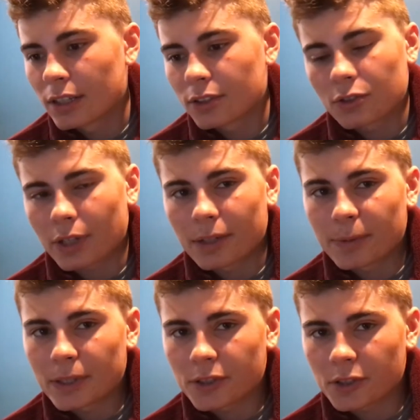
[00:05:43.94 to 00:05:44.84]
Is it trying to be
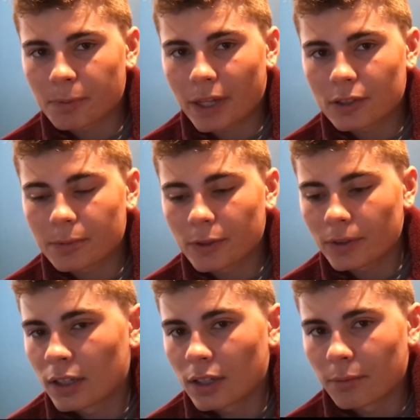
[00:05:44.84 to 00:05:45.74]
a suspense
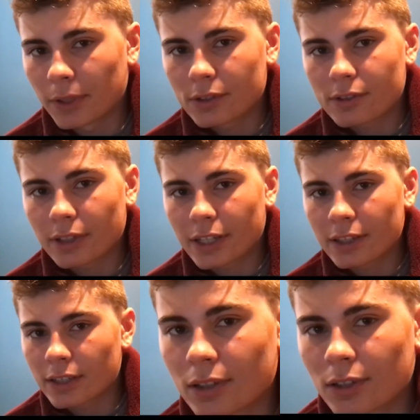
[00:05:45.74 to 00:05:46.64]
movie? A mystery?
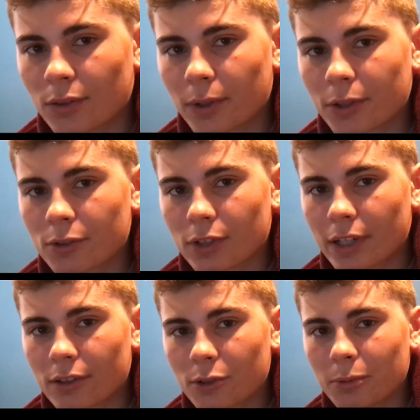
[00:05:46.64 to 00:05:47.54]
I mean, what are you trying to
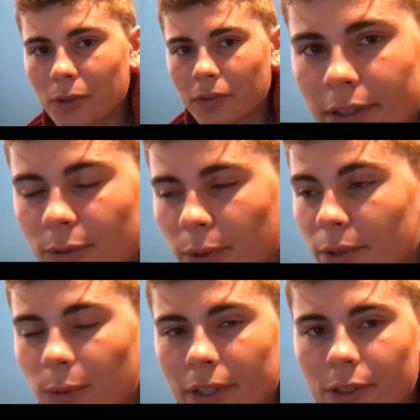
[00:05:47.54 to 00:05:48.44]
do, movie? What,
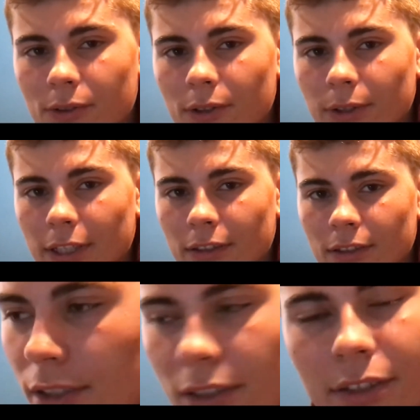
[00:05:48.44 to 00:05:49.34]
what are you doing?
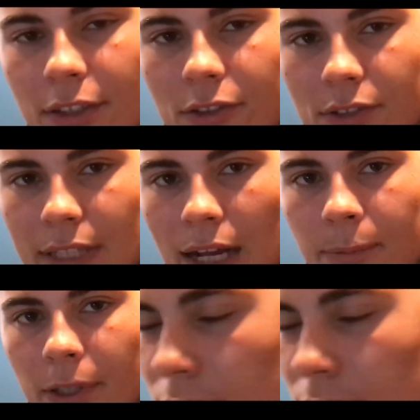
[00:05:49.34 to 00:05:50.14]
Can you stop it?